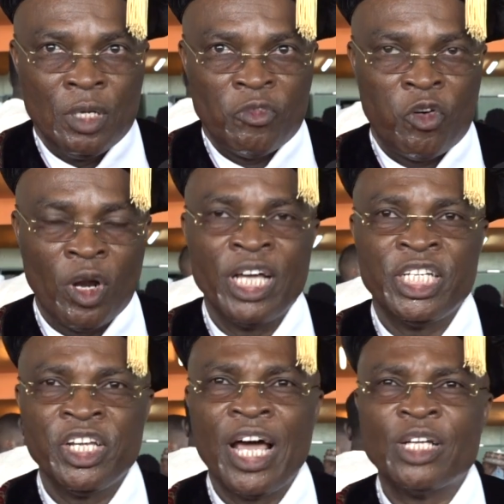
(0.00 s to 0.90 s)
For
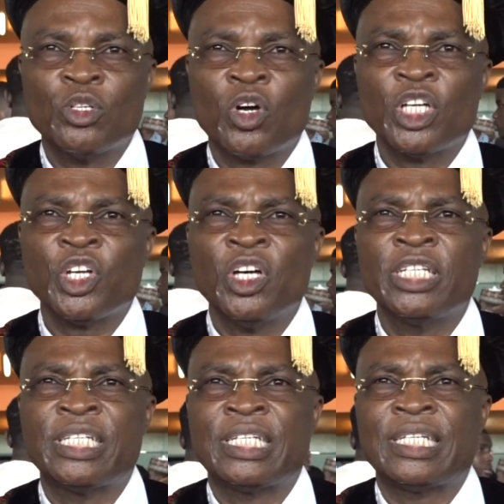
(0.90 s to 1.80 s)
Nigeria, education
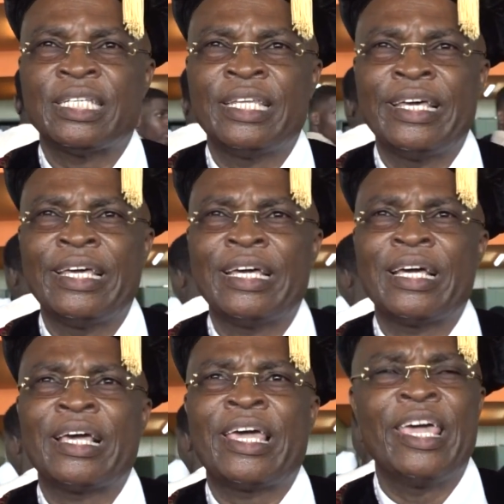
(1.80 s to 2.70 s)
is the
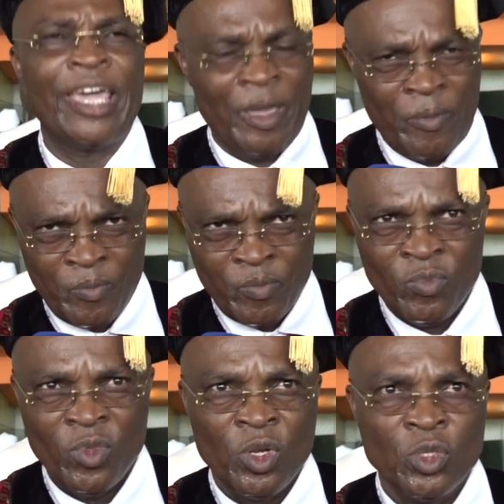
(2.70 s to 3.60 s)
key
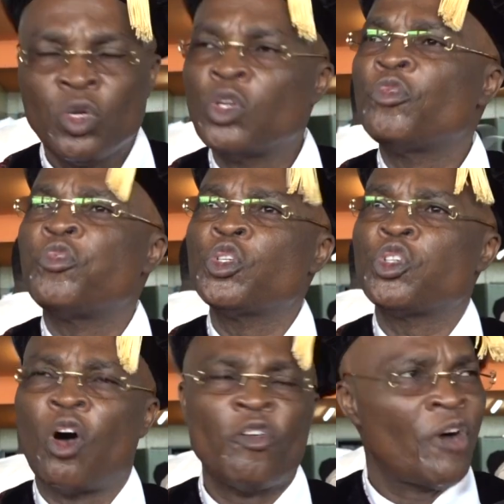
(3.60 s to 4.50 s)
to the
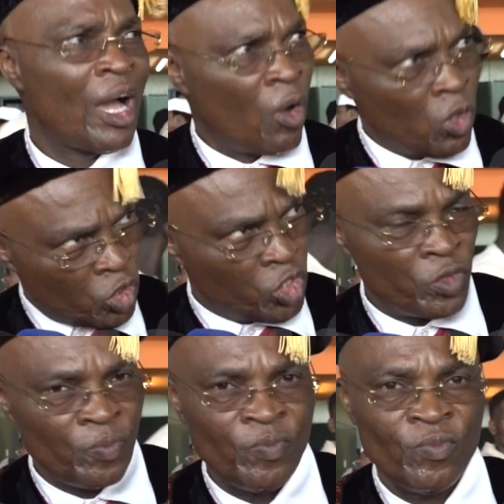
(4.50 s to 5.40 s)
future of our country.
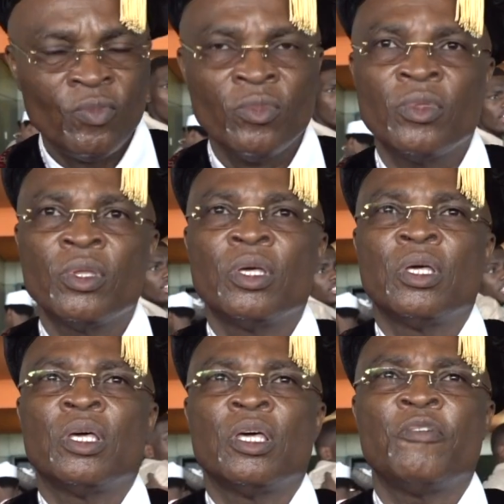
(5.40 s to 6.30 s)

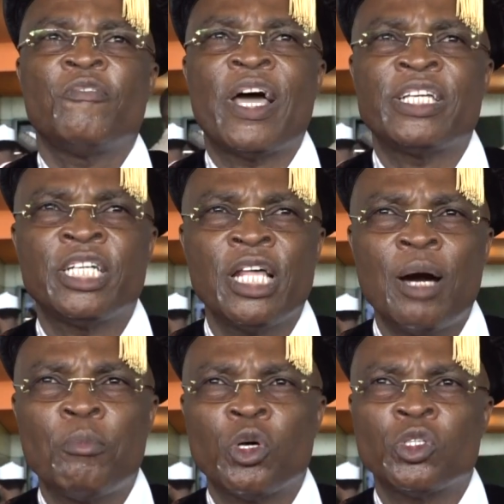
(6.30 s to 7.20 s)
If
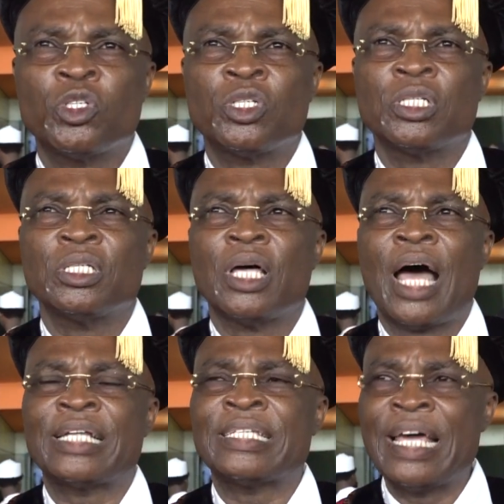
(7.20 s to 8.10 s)
Nigeria must
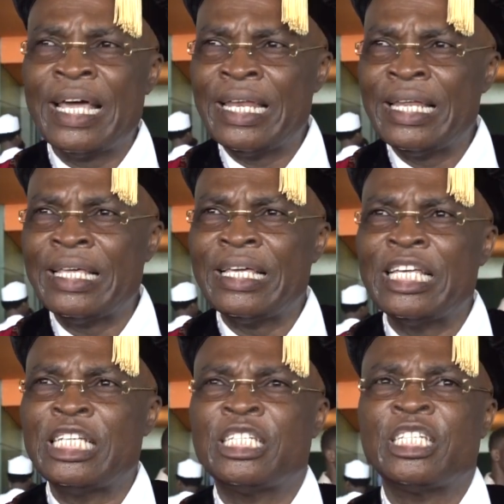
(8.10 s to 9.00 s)
attain
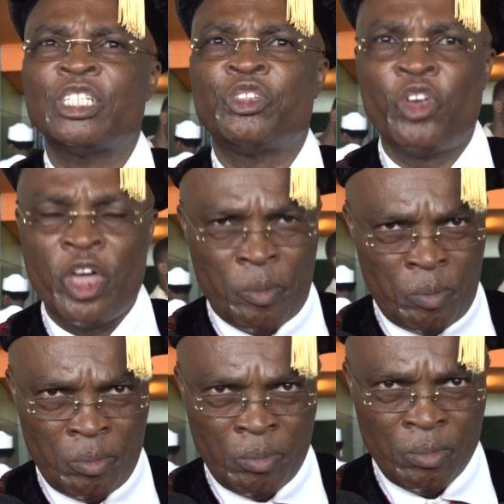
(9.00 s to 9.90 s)
its dream,
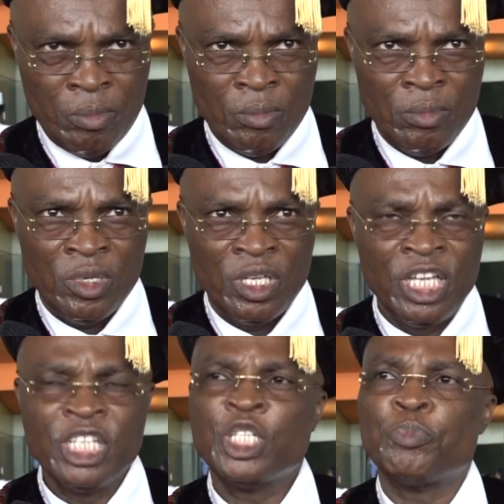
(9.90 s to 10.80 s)

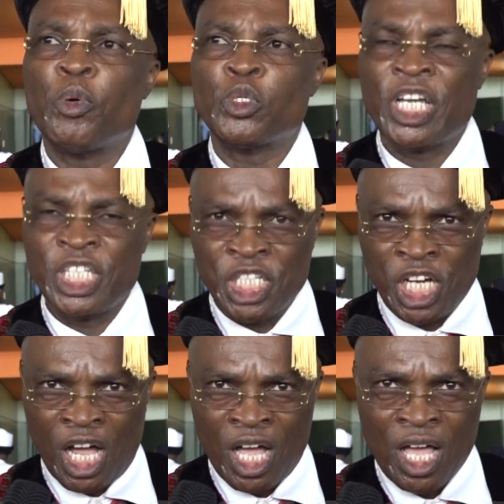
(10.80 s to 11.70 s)
its
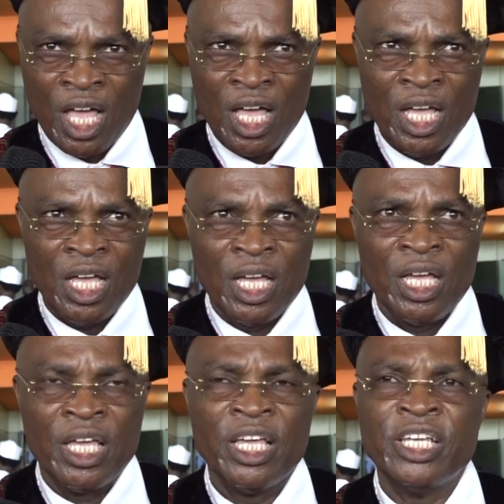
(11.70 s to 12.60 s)
potential,
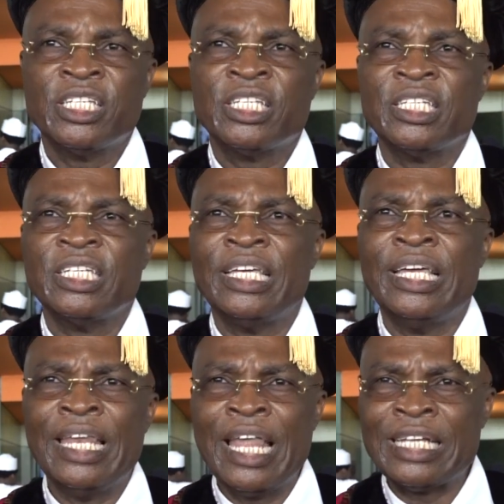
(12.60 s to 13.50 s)
its
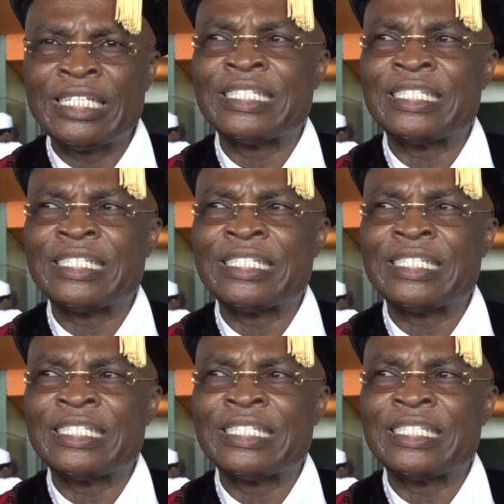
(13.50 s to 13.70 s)
innate